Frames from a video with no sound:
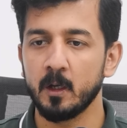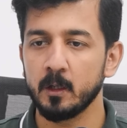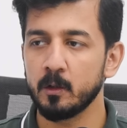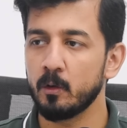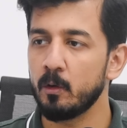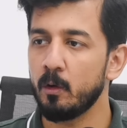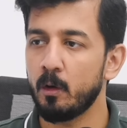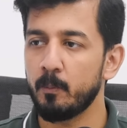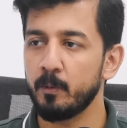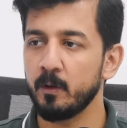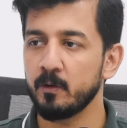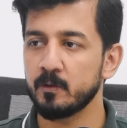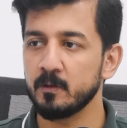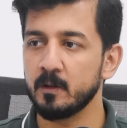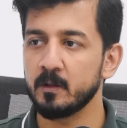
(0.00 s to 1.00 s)
your
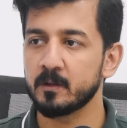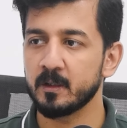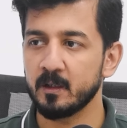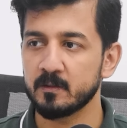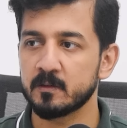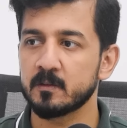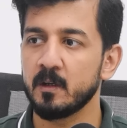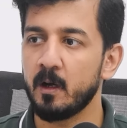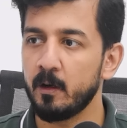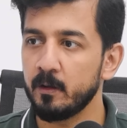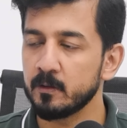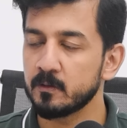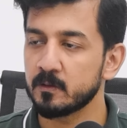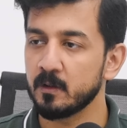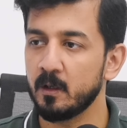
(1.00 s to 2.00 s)
operational tests are
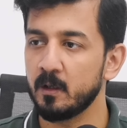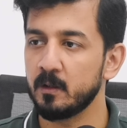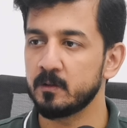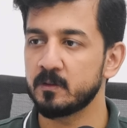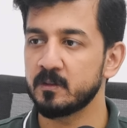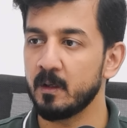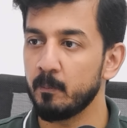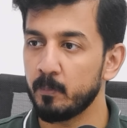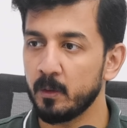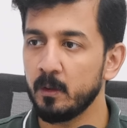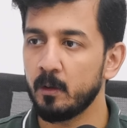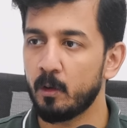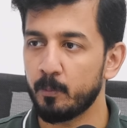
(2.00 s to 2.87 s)
simple.